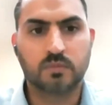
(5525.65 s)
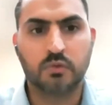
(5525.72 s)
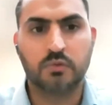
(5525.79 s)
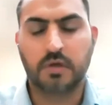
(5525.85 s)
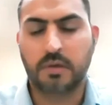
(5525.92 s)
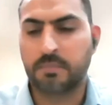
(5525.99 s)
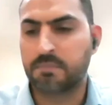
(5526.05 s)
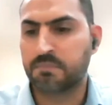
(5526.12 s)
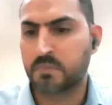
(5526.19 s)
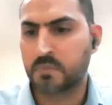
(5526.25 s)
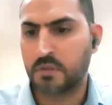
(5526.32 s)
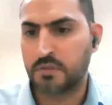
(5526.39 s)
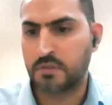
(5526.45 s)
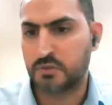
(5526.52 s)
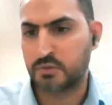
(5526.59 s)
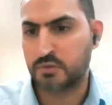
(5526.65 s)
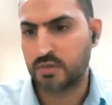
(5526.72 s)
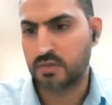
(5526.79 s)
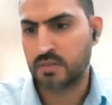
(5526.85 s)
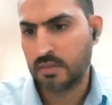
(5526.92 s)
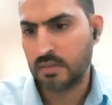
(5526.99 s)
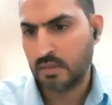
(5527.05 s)
Okay.
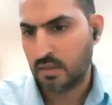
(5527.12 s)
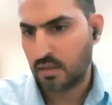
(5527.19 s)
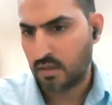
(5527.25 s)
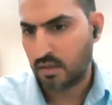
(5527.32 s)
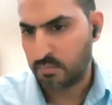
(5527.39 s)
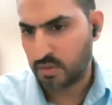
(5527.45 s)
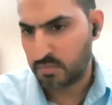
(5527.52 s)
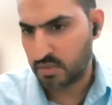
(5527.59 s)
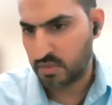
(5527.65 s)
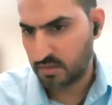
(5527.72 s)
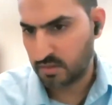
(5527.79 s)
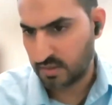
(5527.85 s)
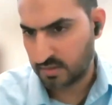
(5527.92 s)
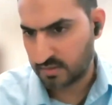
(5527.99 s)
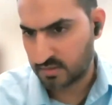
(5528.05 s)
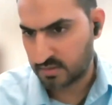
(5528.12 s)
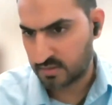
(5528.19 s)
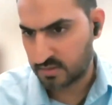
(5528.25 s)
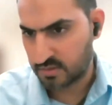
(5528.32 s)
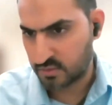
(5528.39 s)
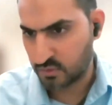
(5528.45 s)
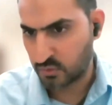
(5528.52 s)
Understood. Uh, maybe
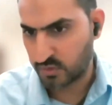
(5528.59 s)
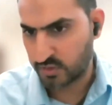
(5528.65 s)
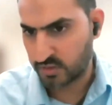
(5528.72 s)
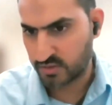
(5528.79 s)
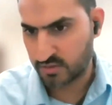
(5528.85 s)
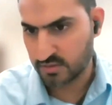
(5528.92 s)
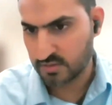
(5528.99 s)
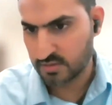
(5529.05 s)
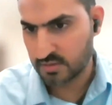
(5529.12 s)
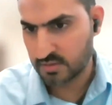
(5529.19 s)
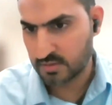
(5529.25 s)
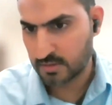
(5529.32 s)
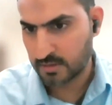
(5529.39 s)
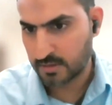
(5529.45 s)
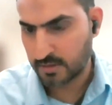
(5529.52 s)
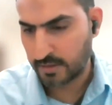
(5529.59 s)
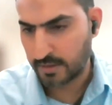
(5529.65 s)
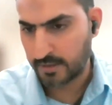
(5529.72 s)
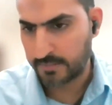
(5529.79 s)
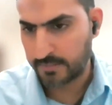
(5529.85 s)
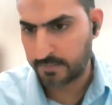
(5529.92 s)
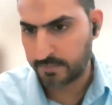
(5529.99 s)
last two questions.
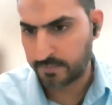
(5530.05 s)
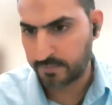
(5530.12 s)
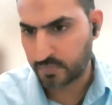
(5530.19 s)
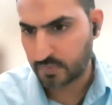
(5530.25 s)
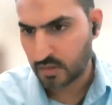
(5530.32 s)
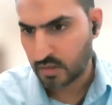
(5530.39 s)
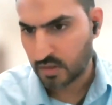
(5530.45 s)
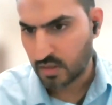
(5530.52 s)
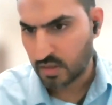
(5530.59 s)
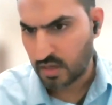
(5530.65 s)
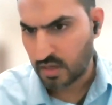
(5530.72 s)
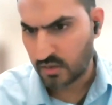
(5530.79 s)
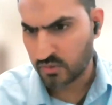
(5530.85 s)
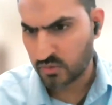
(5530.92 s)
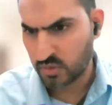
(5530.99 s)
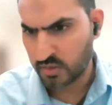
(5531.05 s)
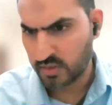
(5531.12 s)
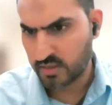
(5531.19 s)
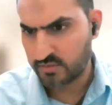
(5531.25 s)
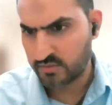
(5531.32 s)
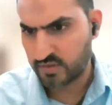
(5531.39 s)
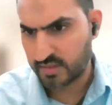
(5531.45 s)
Um, how do I
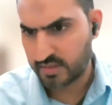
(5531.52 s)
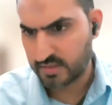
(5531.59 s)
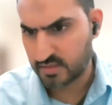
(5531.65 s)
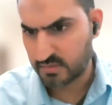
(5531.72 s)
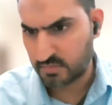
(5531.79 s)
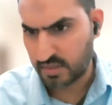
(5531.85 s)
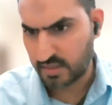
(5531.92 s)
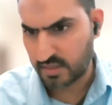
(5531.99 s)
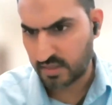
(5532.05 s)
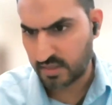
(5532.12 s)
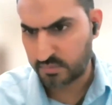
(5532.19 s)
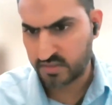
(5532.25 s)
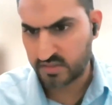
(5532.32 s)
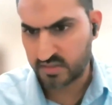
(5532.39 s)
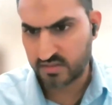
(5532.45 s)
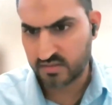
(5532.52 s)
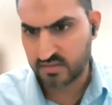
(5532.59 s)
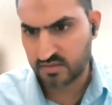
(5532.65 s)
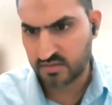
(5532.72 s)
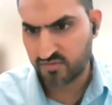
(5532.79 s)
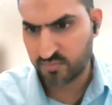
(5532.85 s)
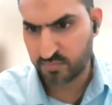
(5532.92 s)
advise my
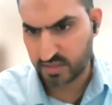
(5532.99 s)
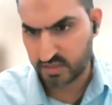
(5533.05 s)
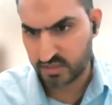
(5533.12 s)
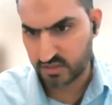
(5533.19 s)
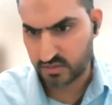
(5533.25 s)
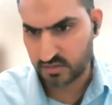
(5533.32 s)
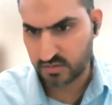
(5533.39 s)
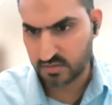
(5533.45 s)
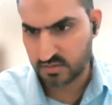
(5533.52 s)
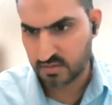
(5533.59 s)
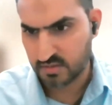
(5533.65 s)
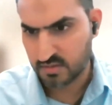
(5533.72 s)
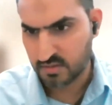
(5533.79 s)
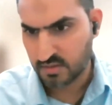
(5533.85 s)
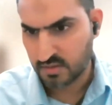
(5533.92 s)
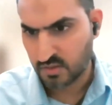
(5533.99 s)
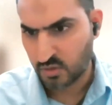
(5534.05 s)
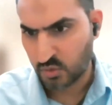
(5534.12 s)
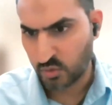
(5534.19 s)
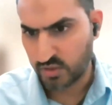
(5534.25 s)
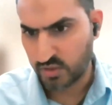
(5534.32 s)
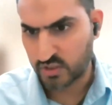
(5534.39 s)
hypertensive patient
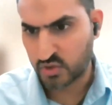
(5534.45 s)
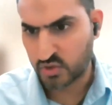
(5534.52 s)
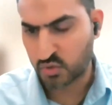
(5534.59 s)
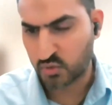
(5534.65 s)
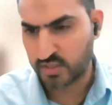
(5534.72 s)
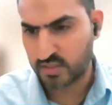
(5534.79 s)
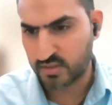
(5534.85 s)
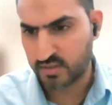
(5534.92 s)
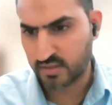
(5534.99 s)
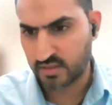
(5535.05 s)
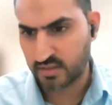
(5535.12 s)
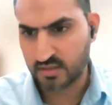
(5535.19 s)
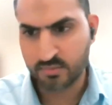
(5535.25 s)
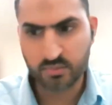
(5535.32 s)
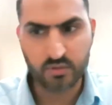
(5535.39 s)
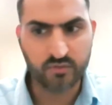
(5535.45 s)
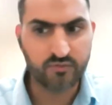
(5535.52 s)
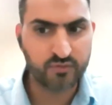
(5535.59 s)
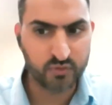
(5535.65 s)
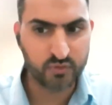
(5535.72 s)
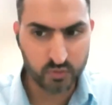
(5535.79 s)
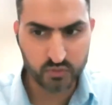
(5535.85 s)
who is sweating
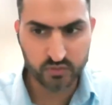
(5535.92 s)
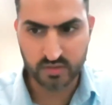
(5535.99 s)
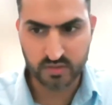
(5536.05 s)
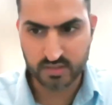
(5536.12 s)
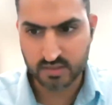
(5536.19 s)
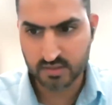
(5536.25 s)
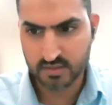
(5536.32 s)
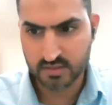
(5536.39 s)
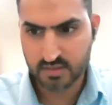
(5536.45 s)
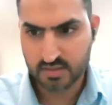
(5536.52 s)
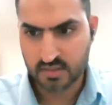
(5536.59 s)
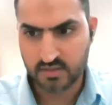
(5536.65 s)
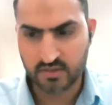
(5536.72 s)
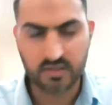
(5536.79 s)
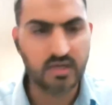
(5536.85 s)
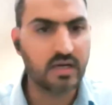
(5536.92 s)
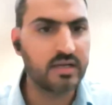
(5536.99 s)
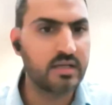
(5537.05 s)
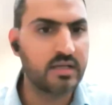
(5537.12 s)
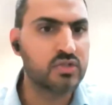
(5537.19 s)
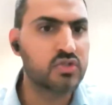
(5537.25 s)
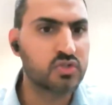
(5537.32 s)
profusely
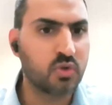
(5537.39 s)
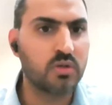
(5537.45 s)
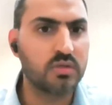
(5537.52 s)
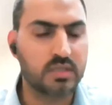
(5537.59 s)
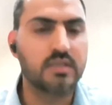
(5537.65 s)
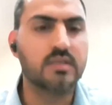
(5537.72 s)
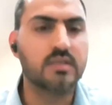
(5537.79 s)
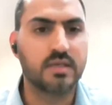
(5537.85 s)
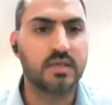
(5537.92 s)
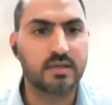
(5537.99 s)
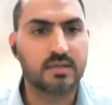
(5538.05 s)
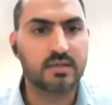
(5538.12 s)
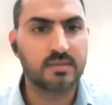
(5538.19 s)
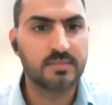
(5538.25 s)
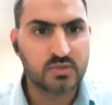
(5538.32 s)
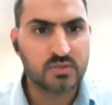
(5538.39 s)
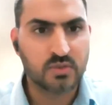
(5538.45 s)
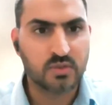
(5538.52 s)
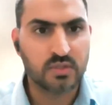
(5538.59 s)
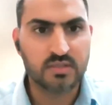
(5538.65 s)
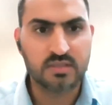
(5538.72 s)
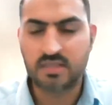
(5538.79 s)
regarding salt intake?
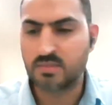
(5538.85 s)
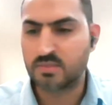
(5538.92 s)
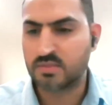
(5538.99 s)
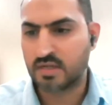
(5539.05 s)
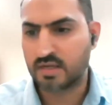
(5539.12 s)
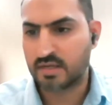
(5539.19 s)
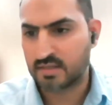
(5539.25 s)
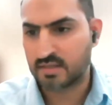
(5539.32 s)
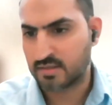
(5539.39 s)
So it seems like...